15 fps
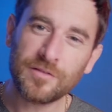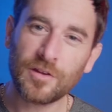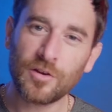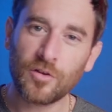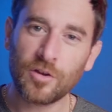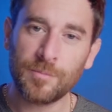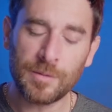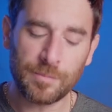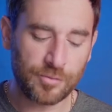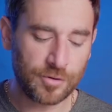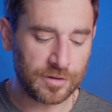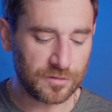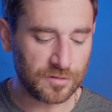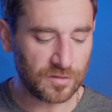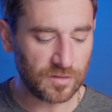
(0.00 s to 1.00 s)
that are going to be
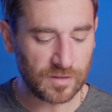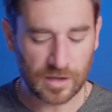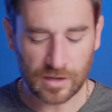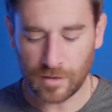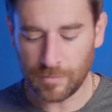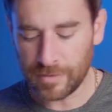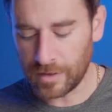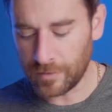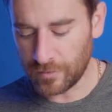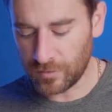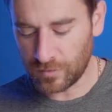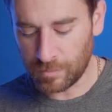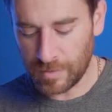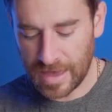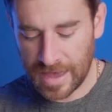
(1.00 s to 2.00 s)
pretty sleek about
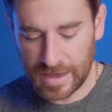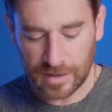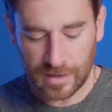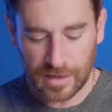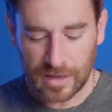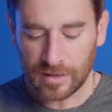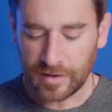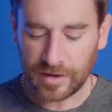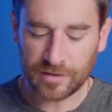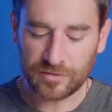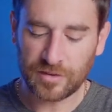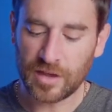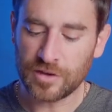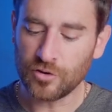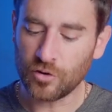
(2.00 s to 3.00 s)
this bag, like I
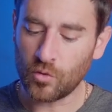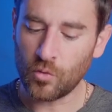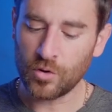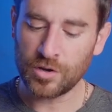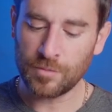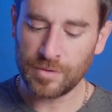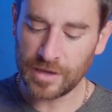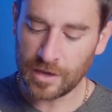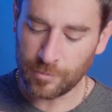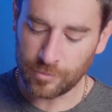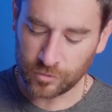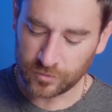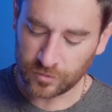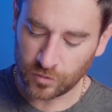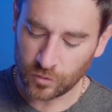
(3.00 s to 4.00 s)
said, you're going to be
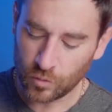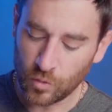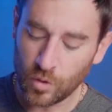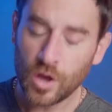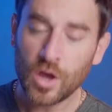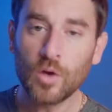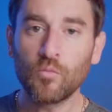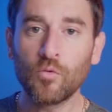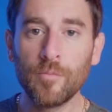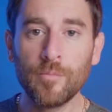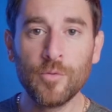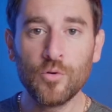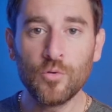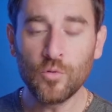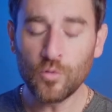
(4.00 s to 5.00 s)
able to
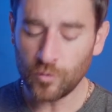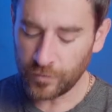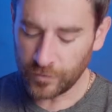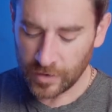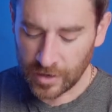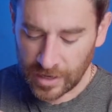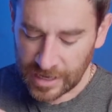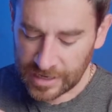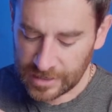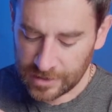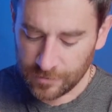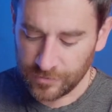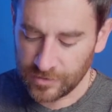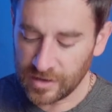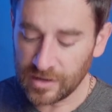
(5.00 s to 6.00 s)
remove any
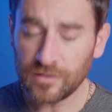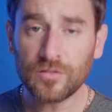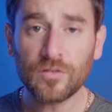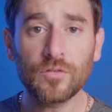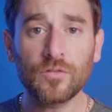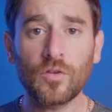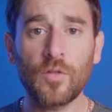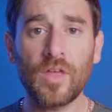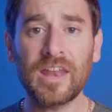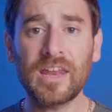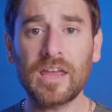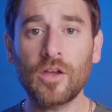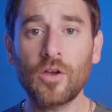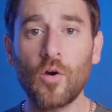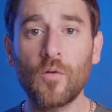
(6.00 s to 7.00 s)
of these so that it
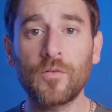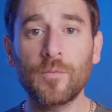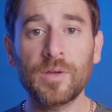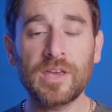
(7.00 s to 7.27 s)
can go from a